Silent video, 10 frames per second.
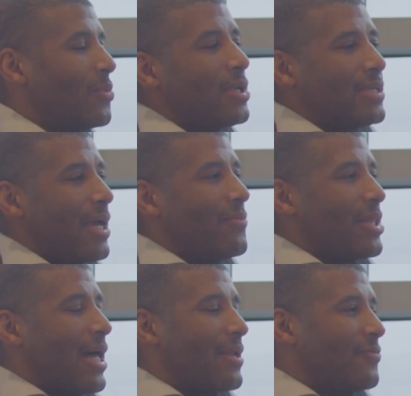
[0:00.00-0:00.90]
at one time.
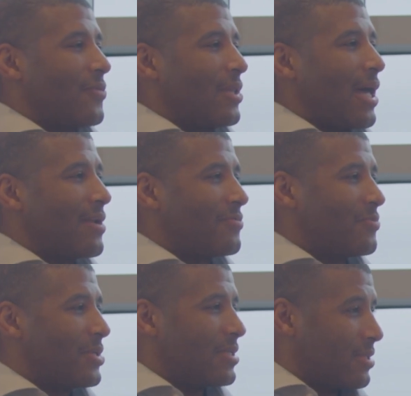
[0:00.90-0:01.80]
A lot of a lot
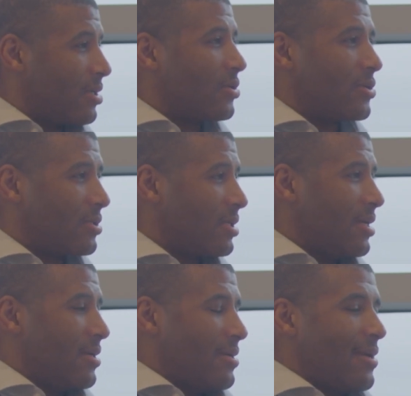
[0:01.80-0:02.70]
of business owners,
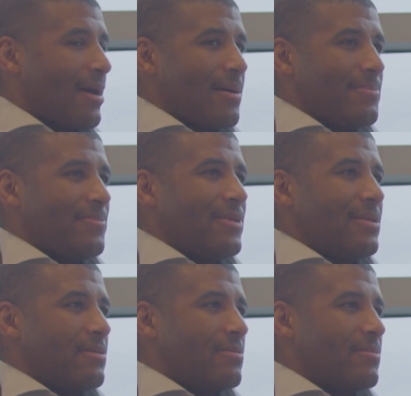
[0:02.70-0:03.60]
um,
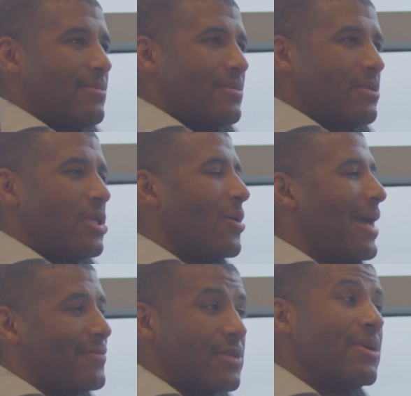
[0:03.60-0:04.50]
you know,
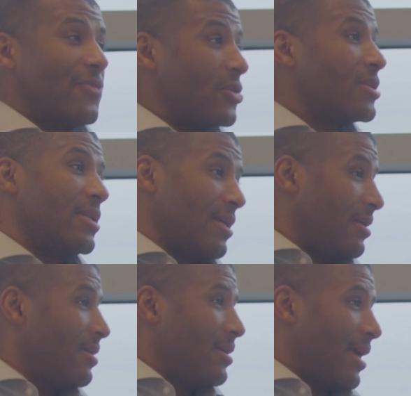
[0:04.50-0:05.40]
have some
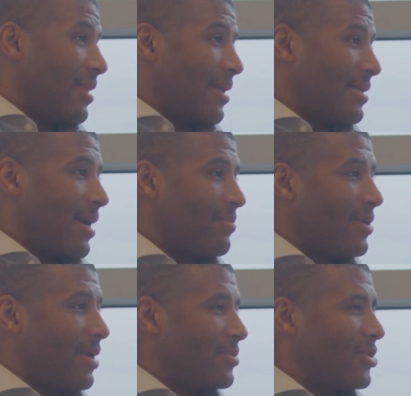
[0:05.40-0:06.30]
adversity at that time.
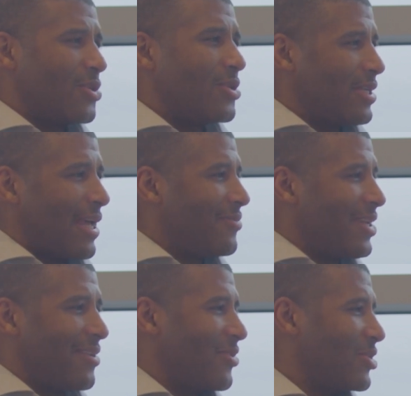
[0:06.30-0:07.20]
But I'm sure you didn't have
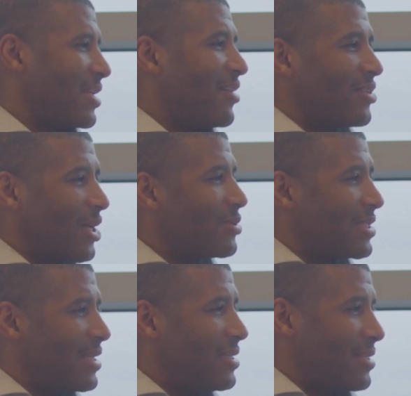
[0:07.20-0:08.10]
any adversity. Everything
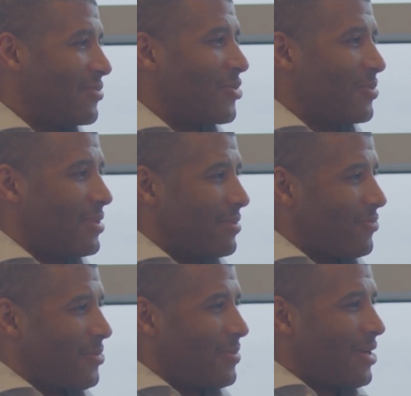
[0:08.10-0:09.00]
was easy from
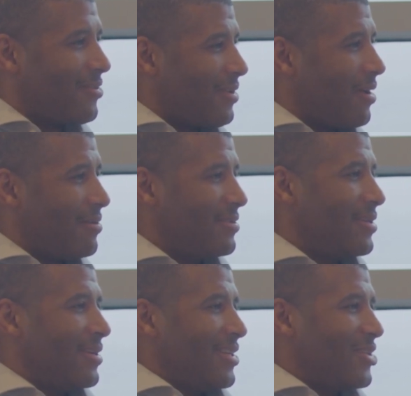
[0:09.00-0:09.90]
from there. No,
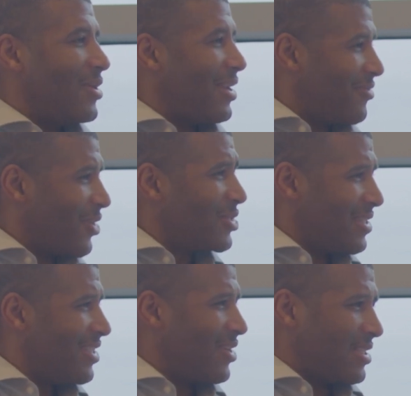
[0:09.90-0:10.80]
you had
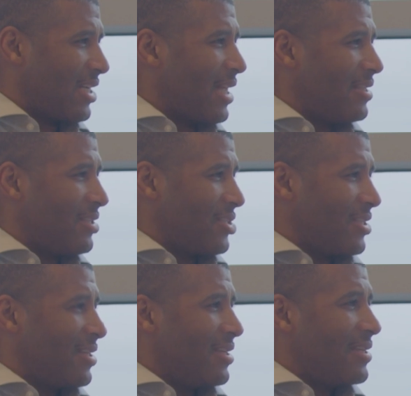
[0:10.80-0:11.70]
adversity, you had challenges.
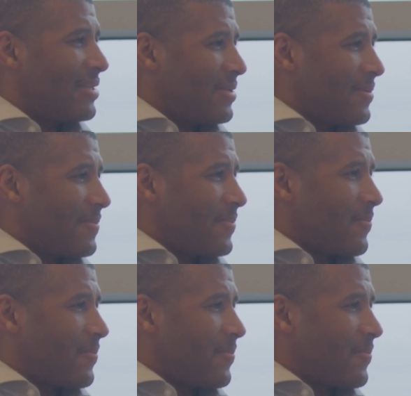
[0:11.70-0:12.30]
Yes. Well,